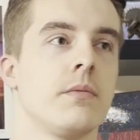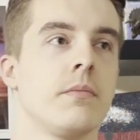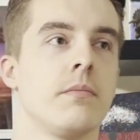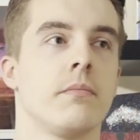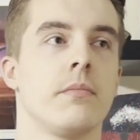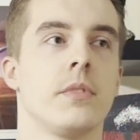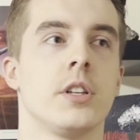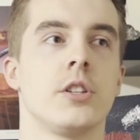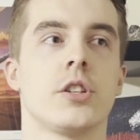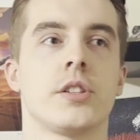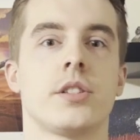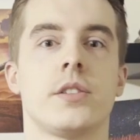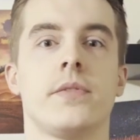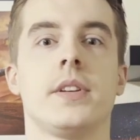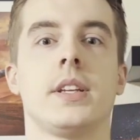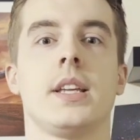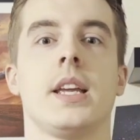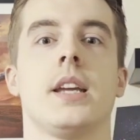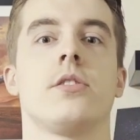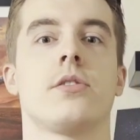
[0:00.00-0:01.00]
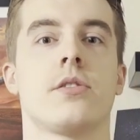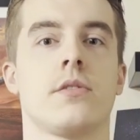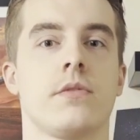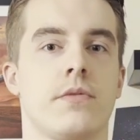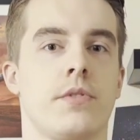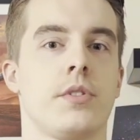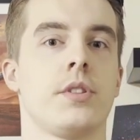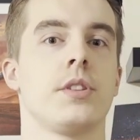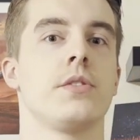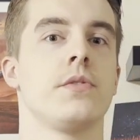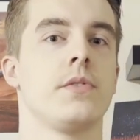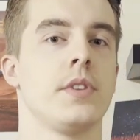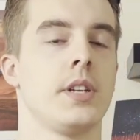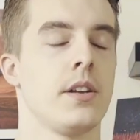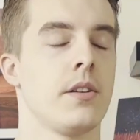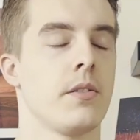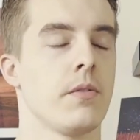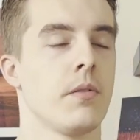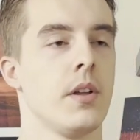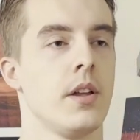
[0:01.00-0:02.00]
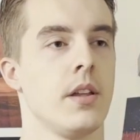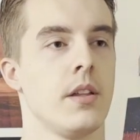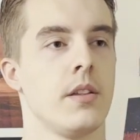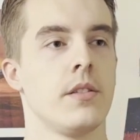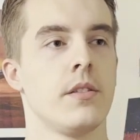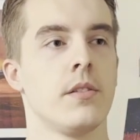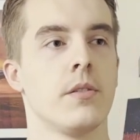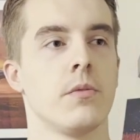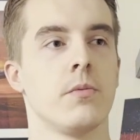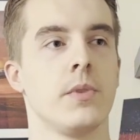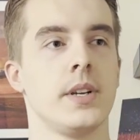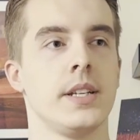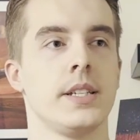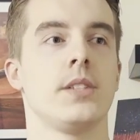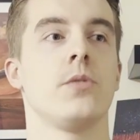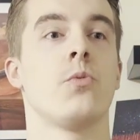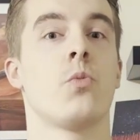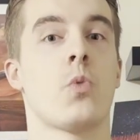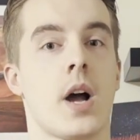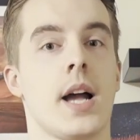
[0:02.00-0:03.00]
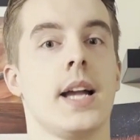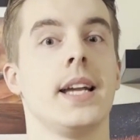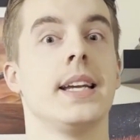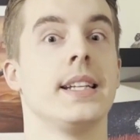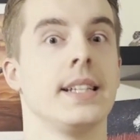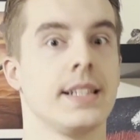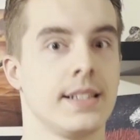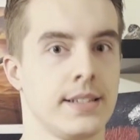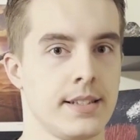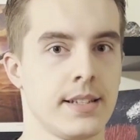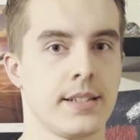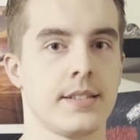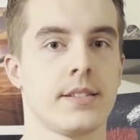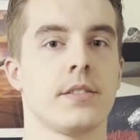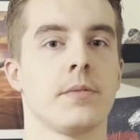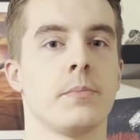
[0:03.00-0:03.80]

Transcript: the justification for this video, the reason why it exists,